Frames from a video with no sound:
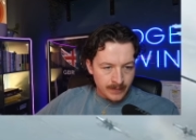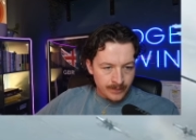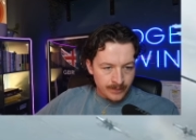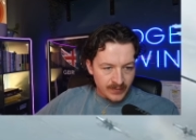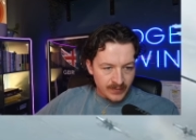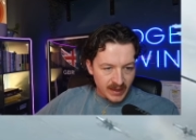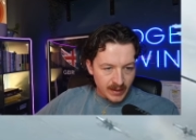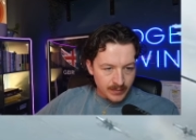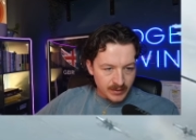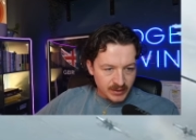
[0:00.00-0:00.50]

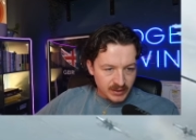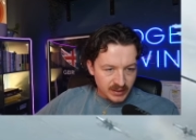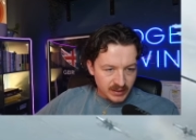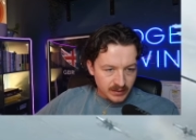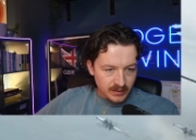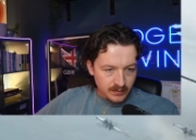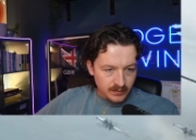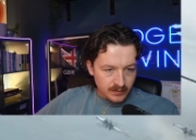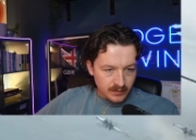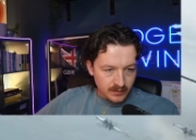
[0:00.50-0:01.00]

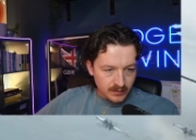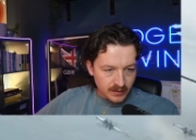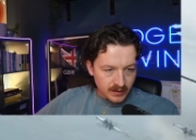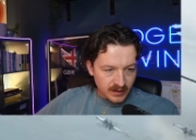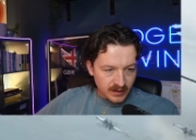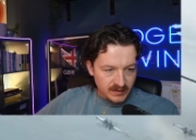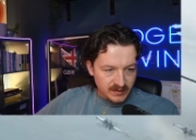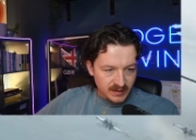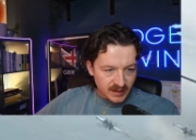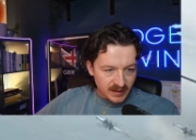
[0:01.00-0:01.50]
Imogen,
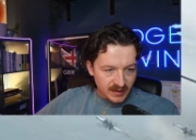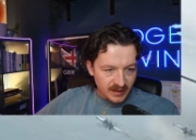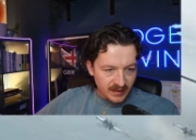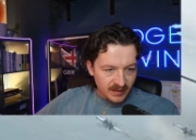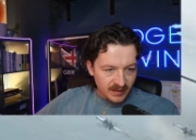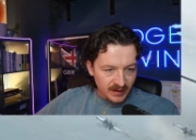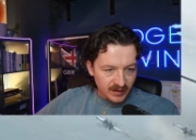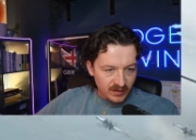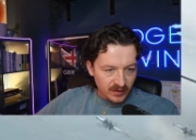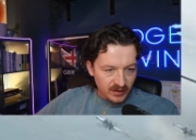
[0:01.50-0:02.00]
nice. And then
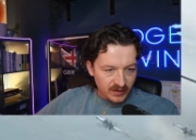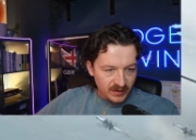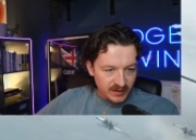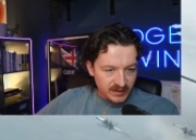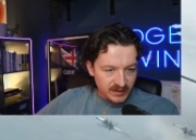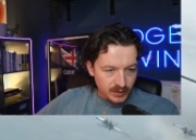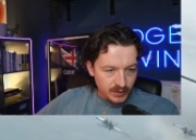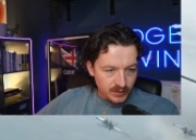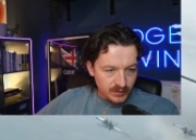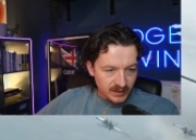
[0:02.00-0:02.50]
like, look, they
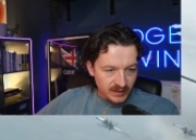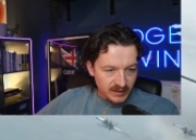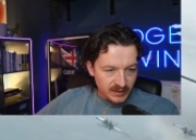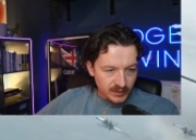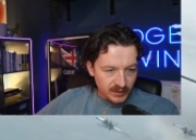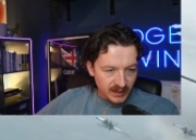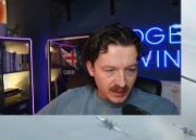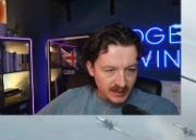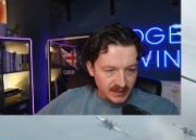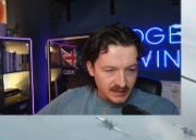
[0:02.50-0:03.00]
do
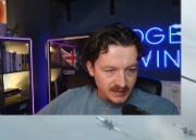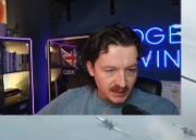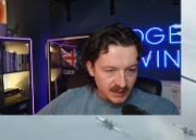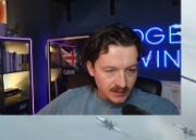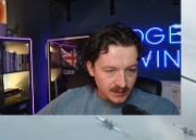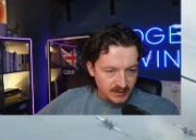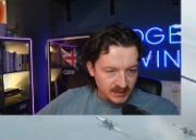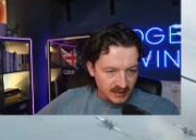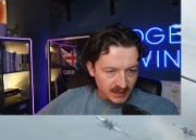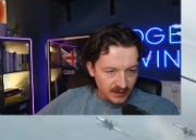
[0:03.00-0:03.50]
get in time
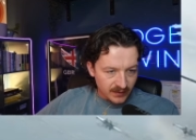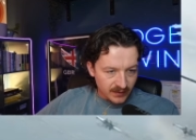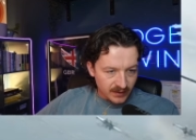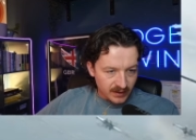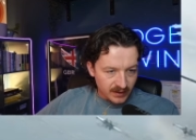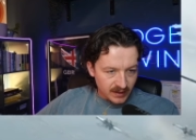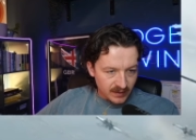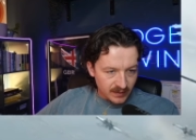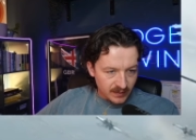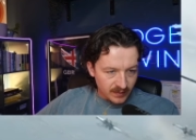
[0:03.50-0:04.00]
together
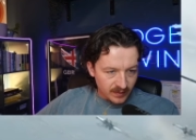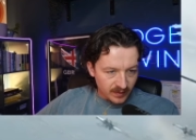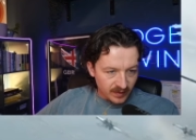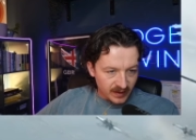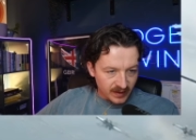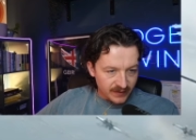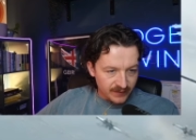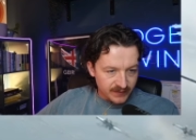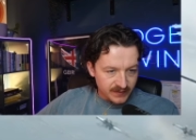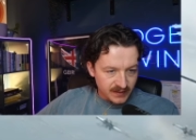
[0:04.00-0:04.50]
here. The
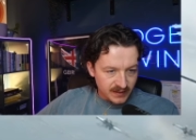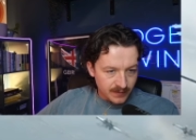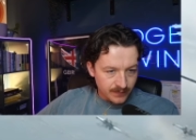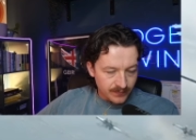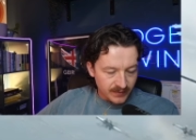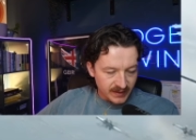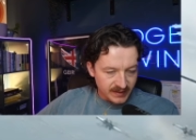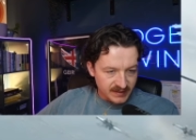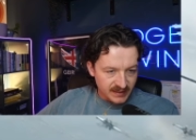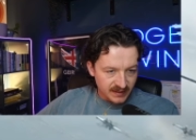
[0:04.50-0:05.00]
lift
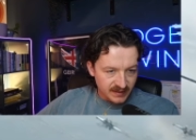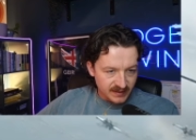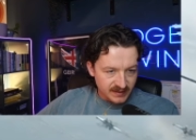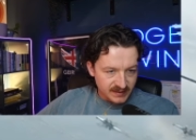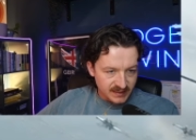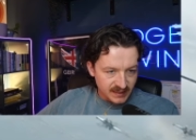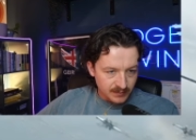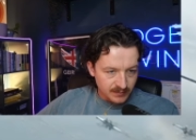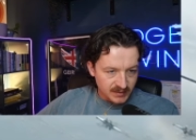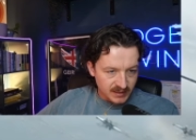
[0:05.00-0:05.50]
is at the
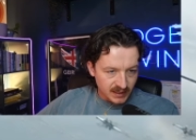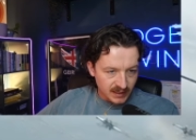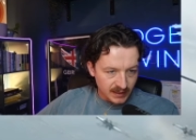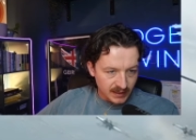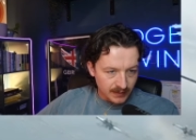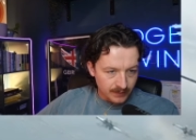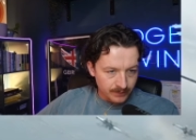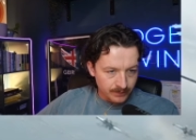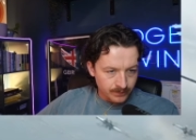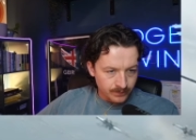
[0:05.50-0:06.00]
same
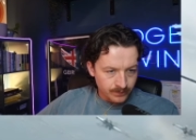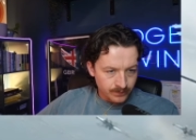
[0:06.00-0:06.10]
time.